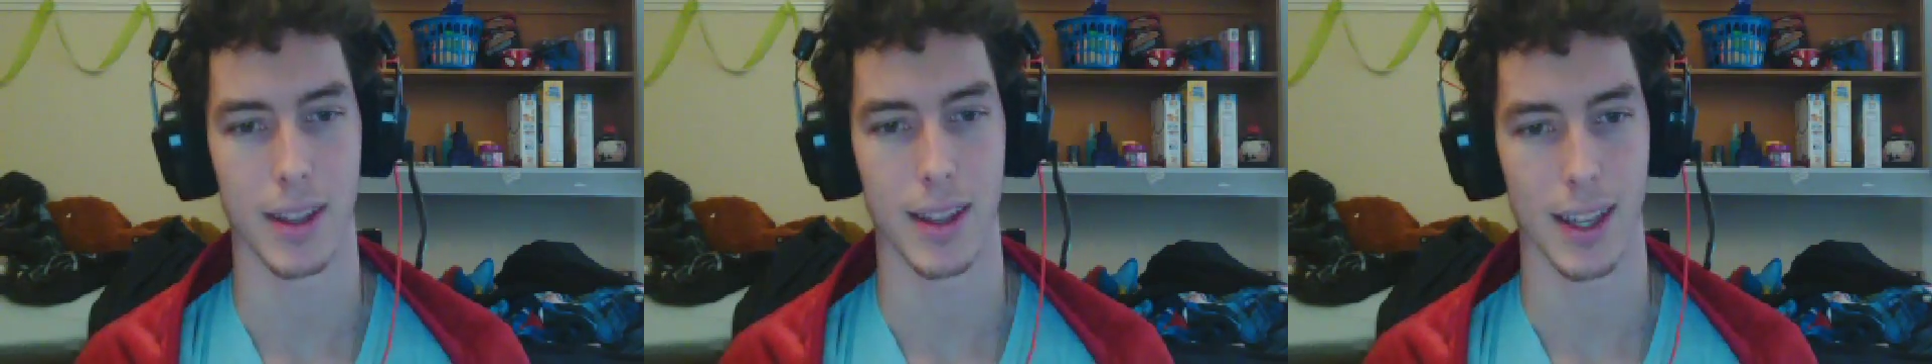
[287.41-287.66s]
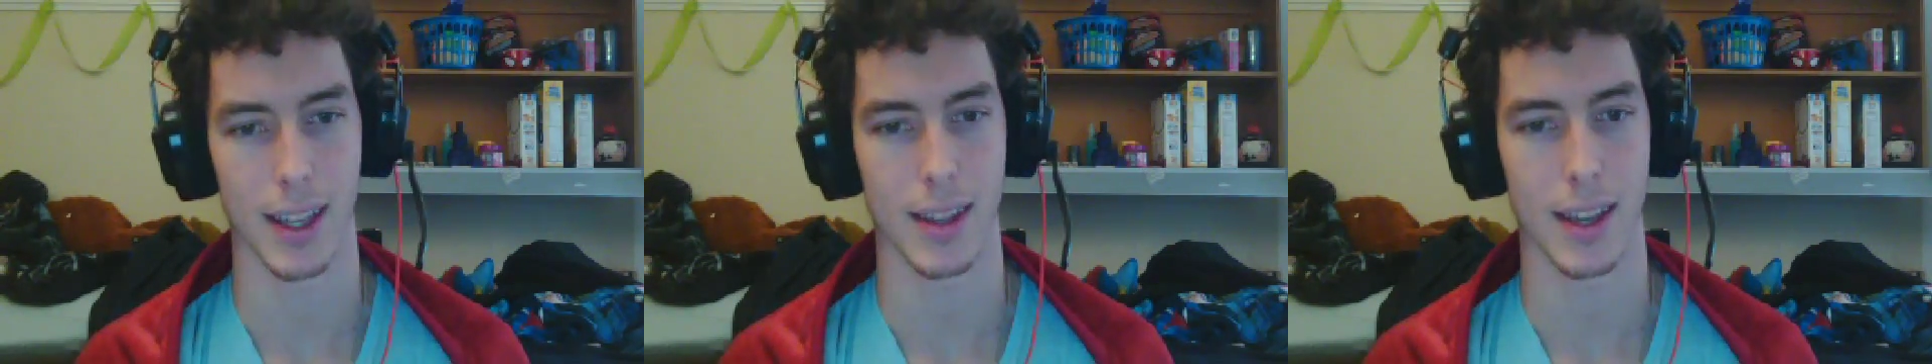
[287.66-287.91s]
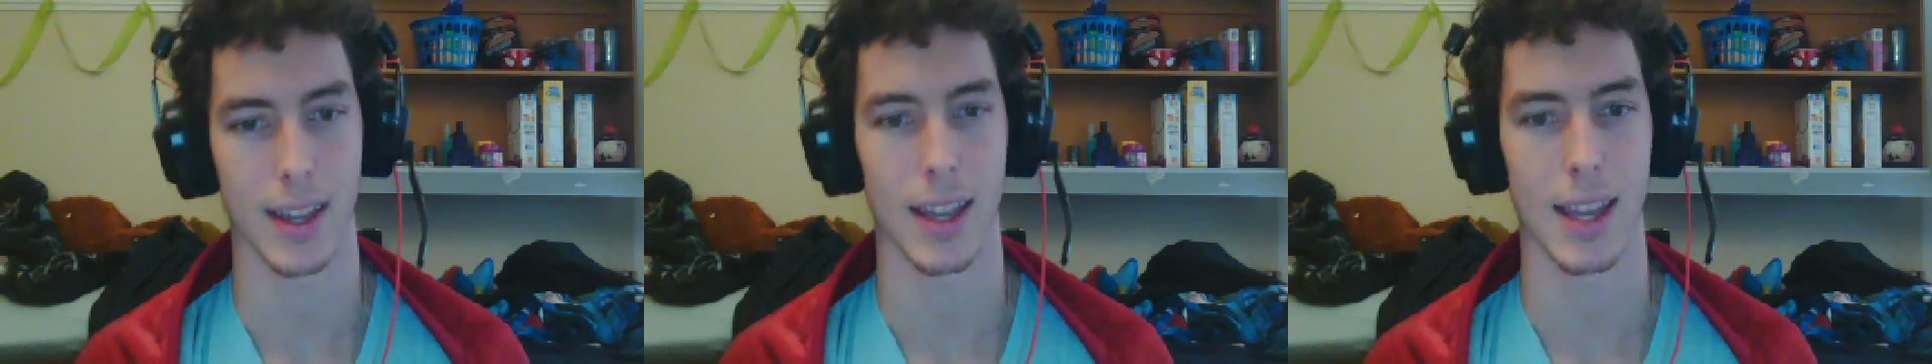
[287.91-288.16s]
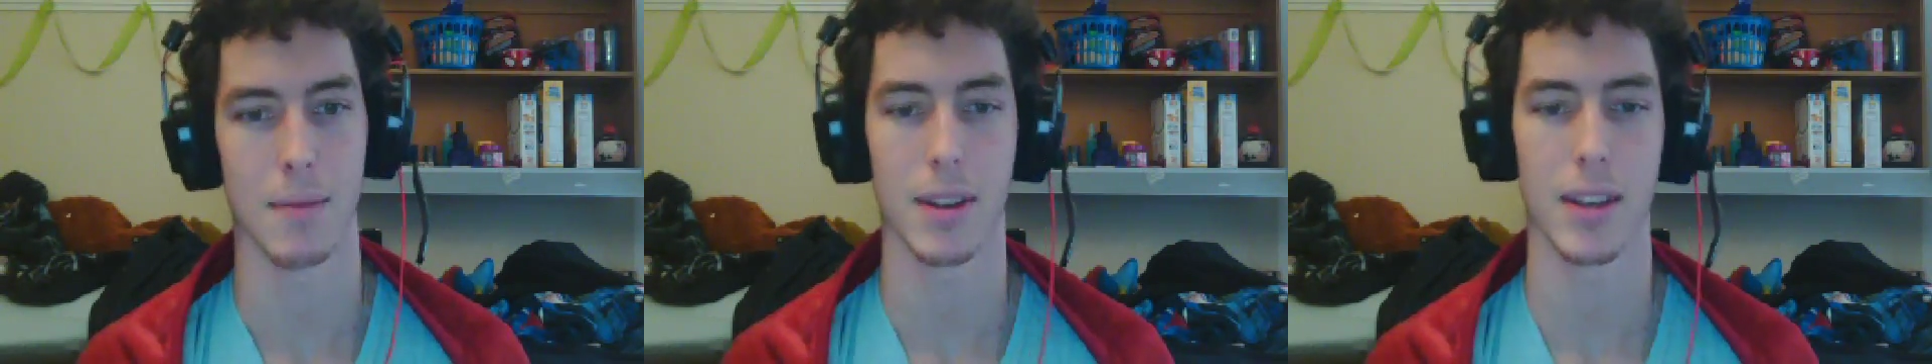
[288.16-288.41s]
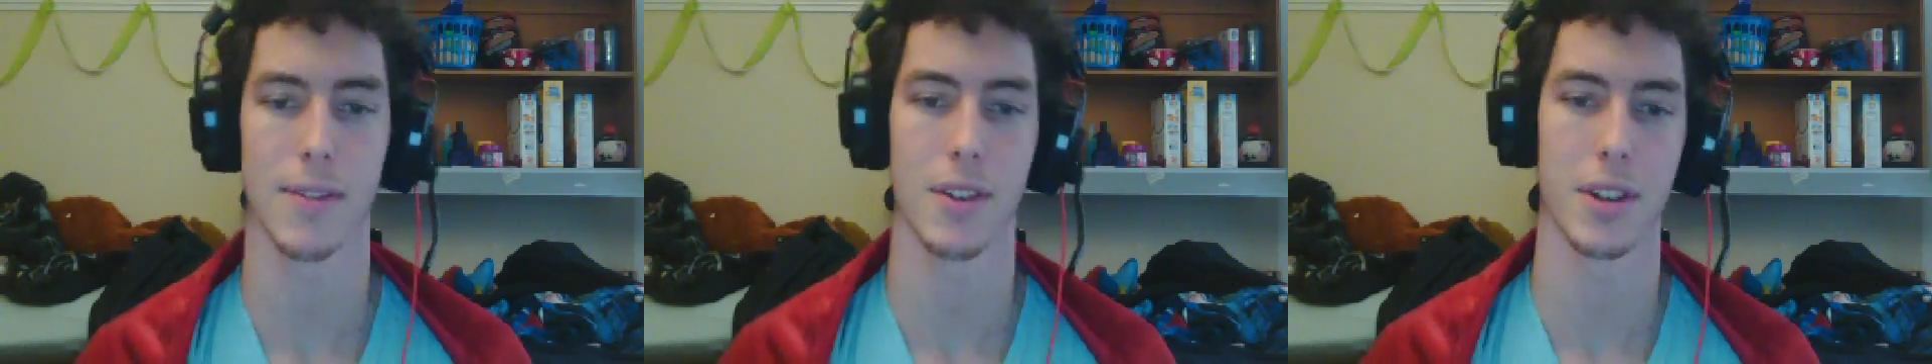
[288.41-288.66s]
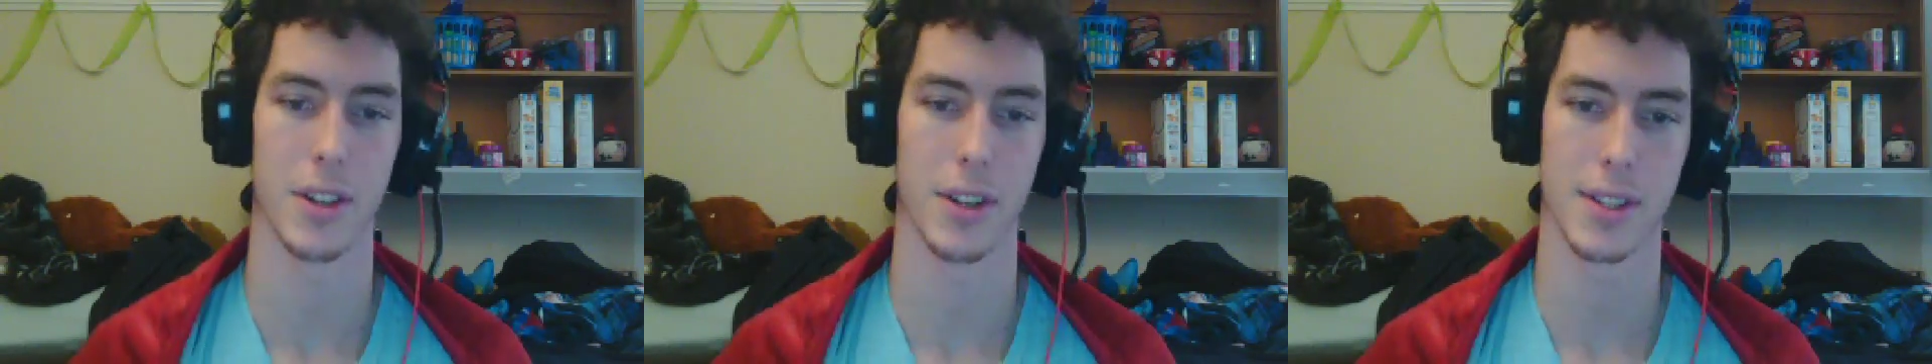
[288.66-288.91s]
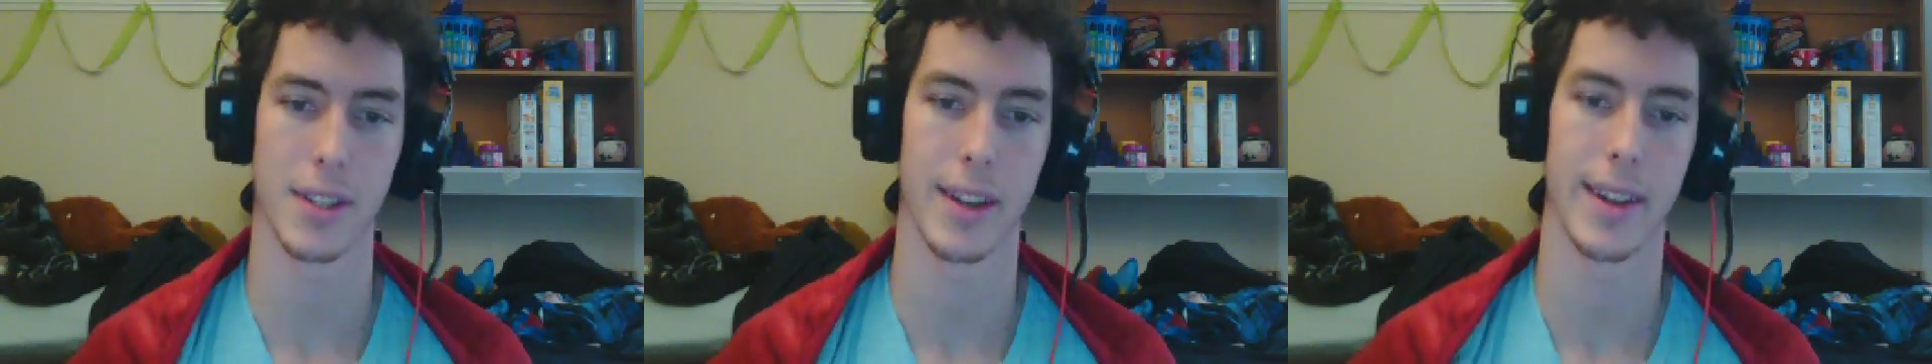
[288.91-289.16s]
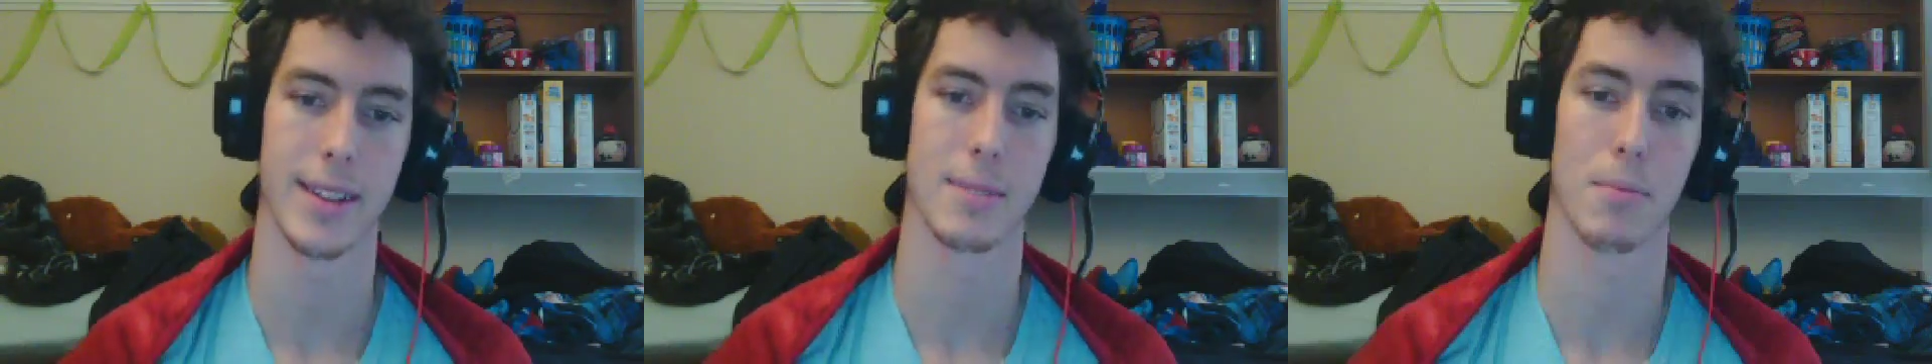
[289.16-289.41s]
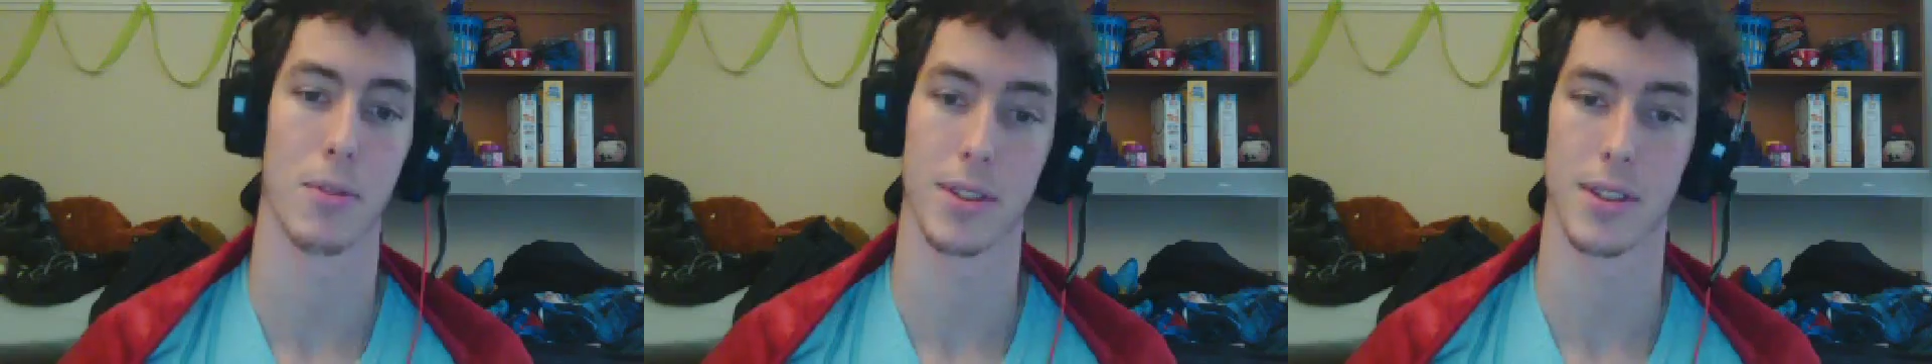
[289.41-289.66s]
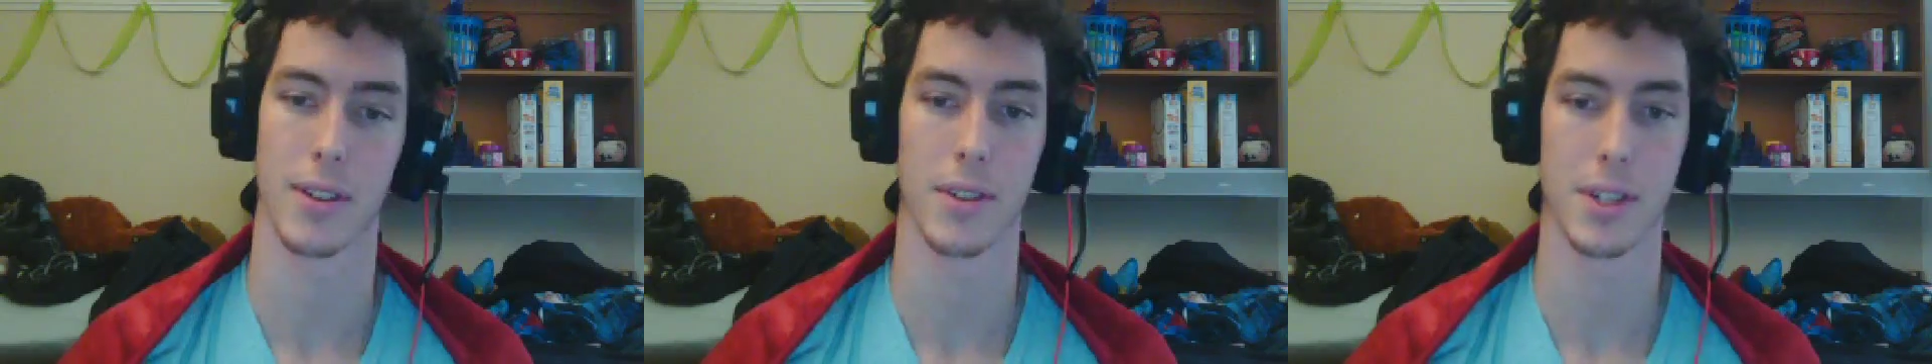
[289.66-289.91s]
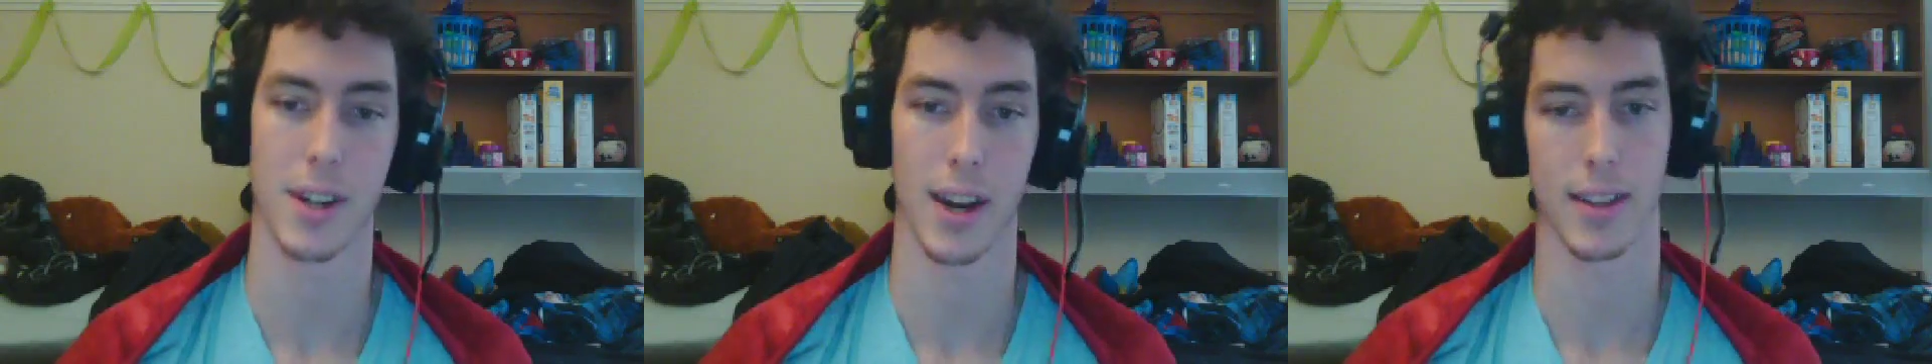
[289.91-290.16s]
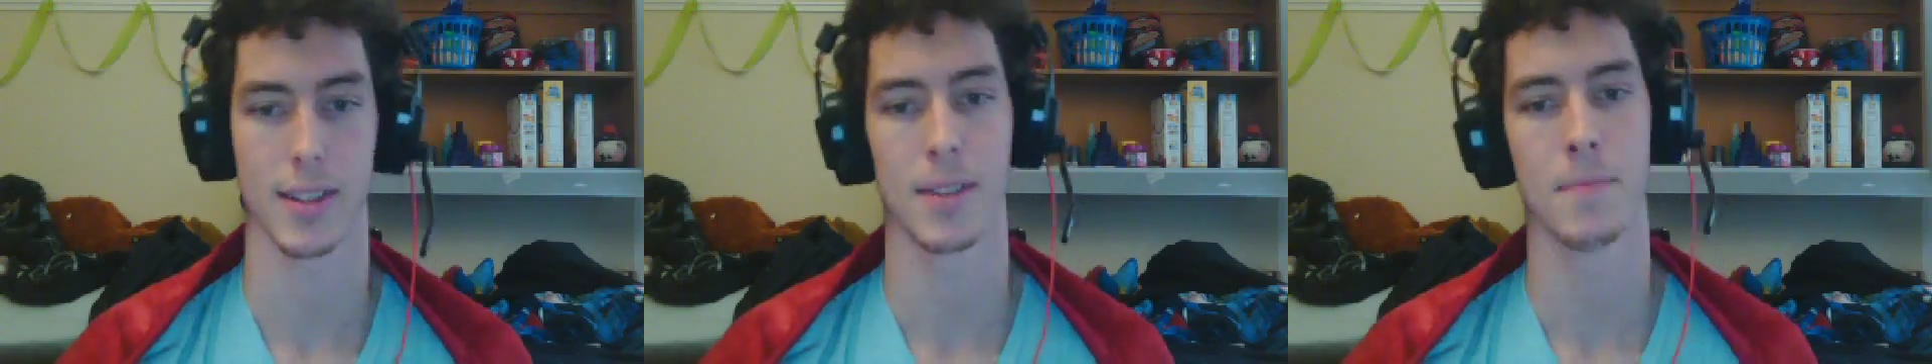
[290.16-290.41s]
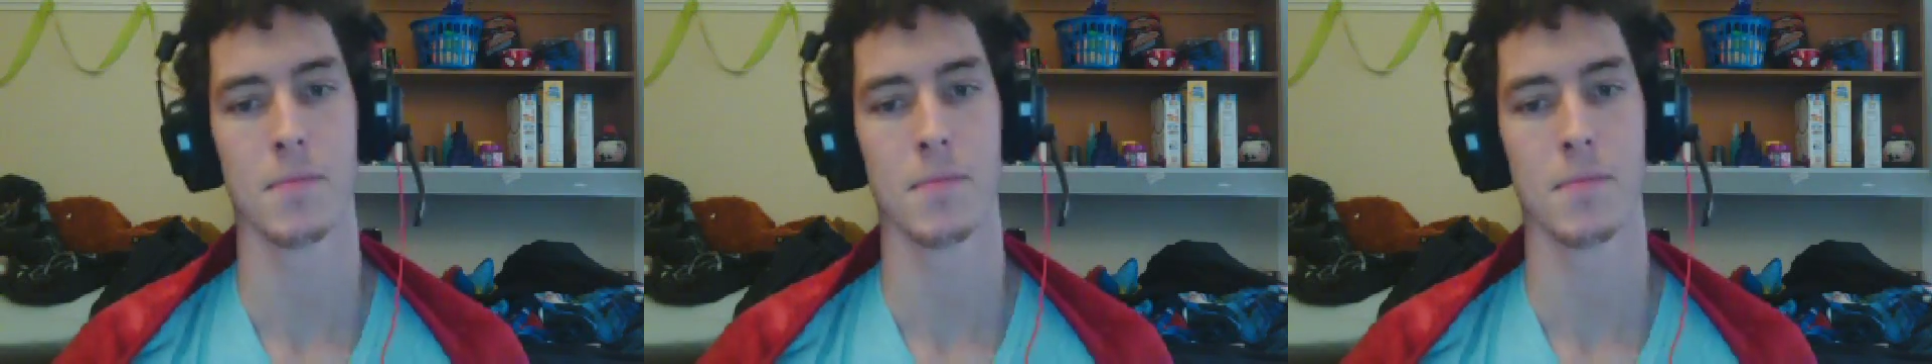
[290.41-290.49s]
thinking that gaming is for nerds and sports are for jocks,